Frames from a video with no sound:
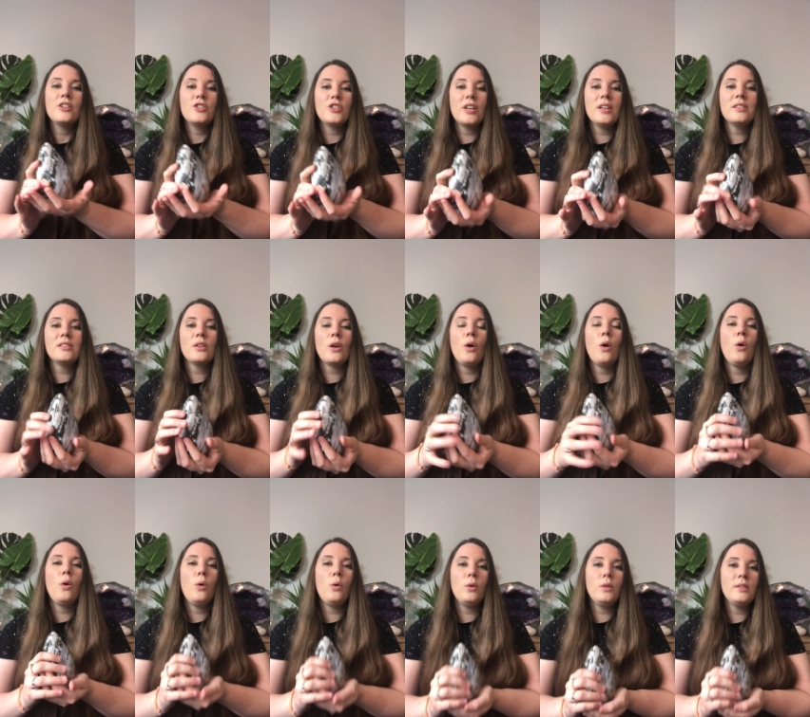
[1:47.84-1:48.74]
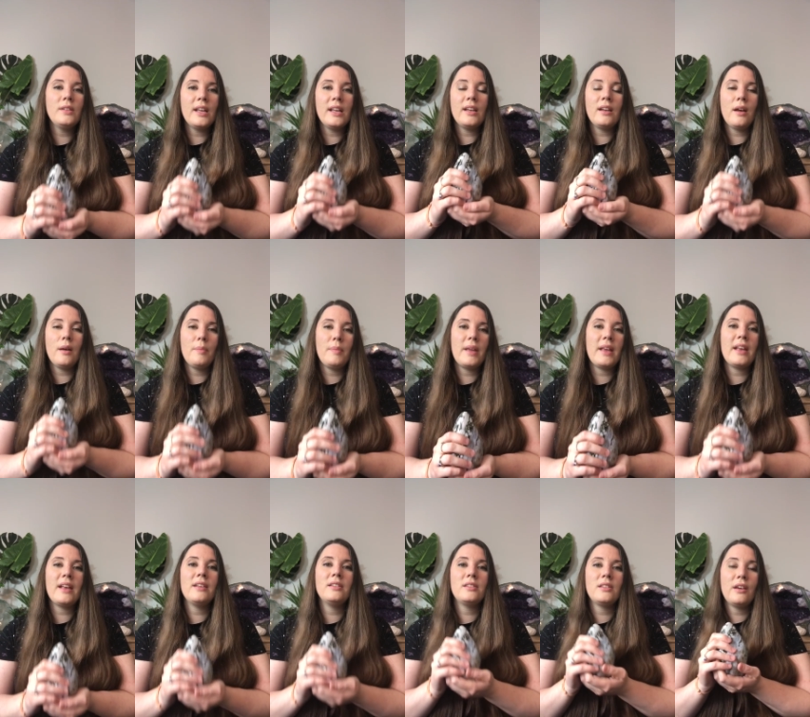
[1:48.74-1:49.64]
just holding a
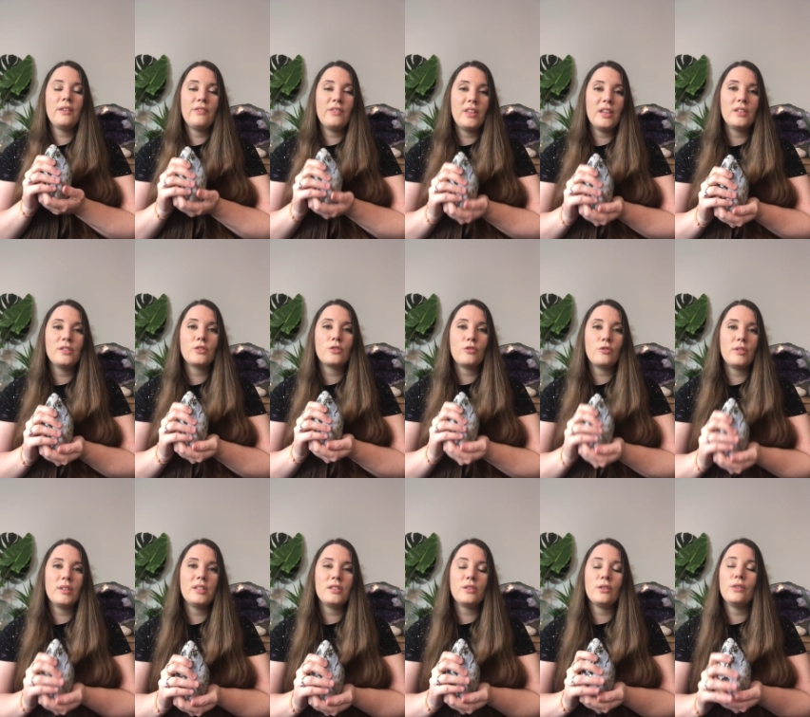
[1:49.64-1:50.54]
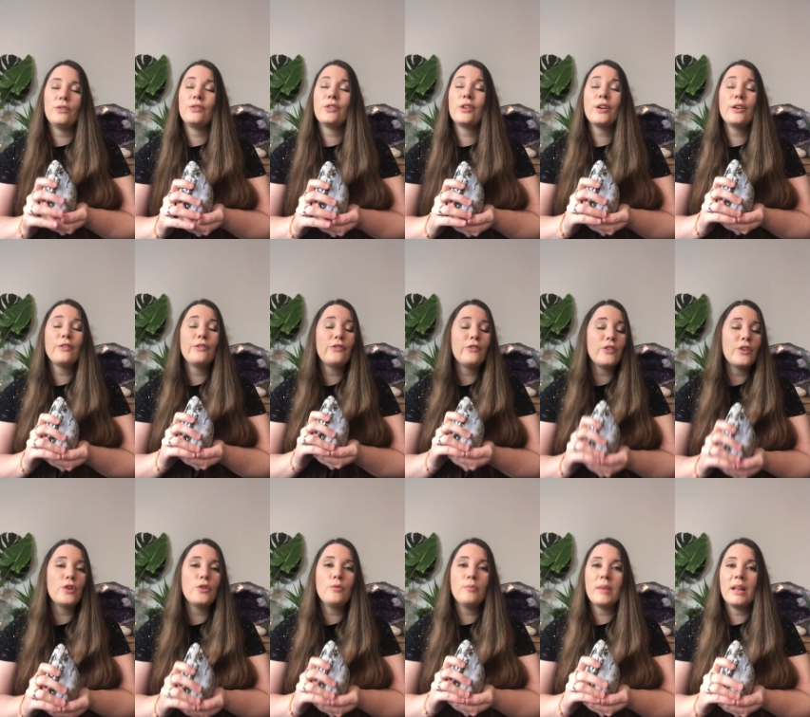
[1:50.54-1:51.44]
piece of this crystal for a
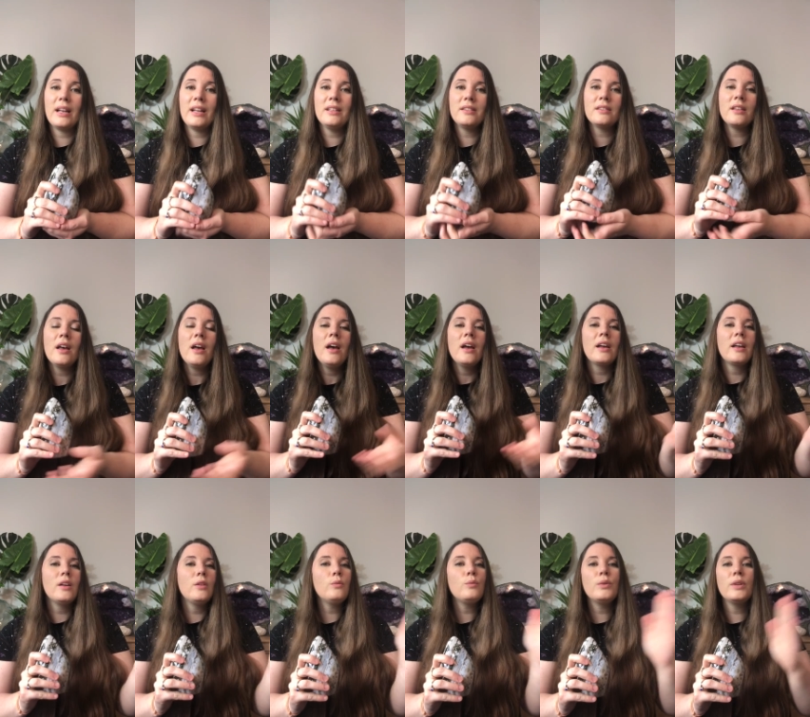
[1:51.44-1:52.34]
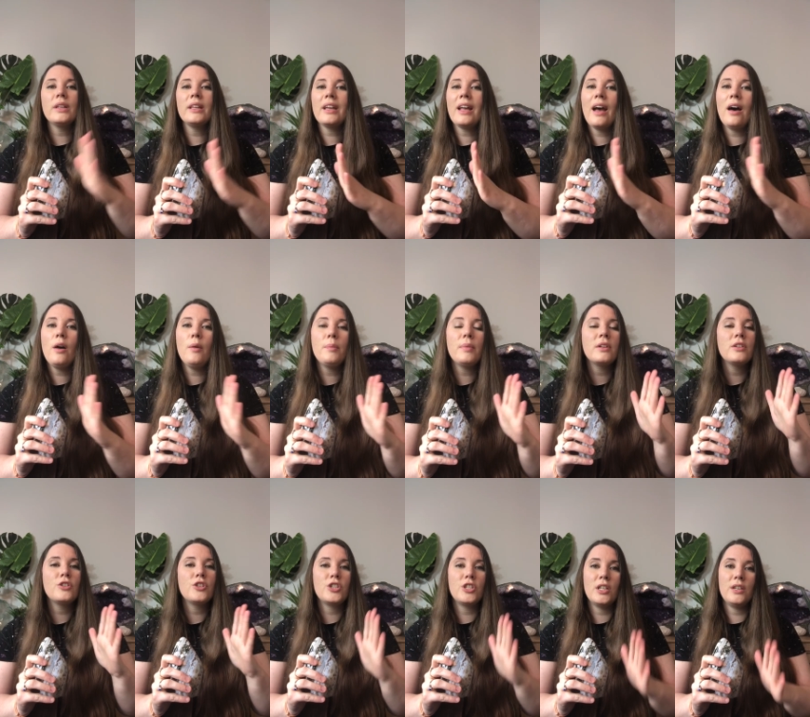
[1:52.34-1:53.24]
few minutes can really help
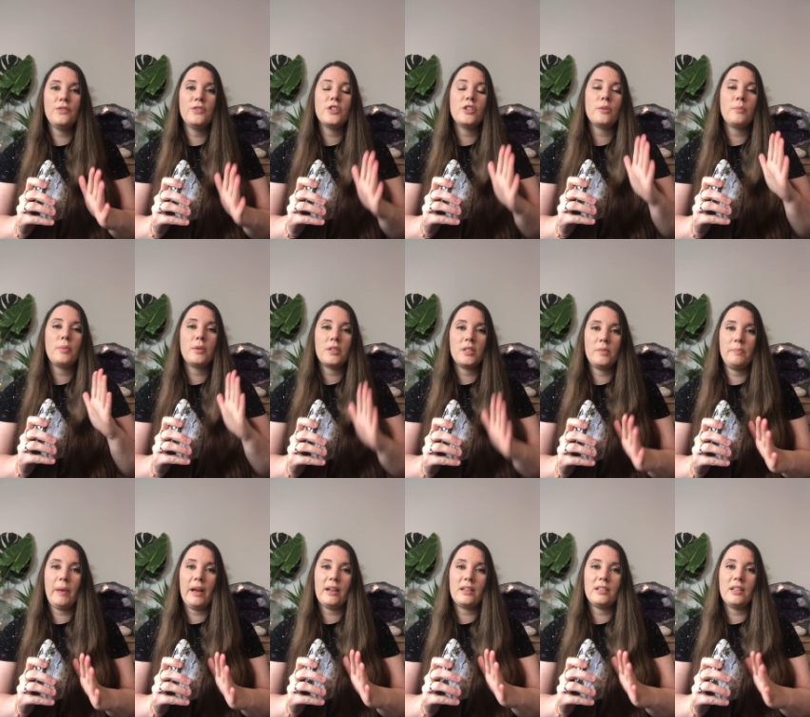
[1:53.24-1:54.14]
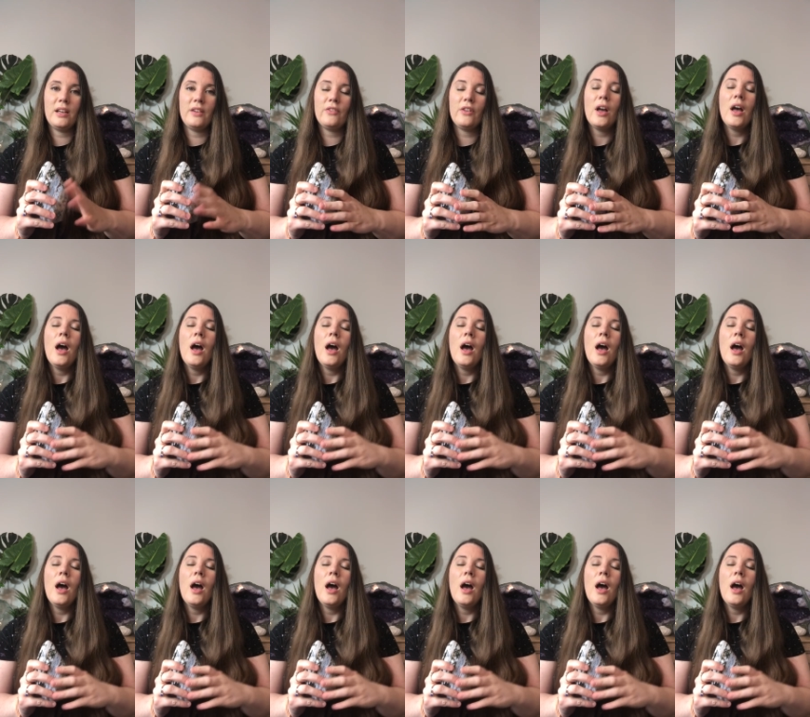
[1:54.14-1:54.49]
shift your perspective.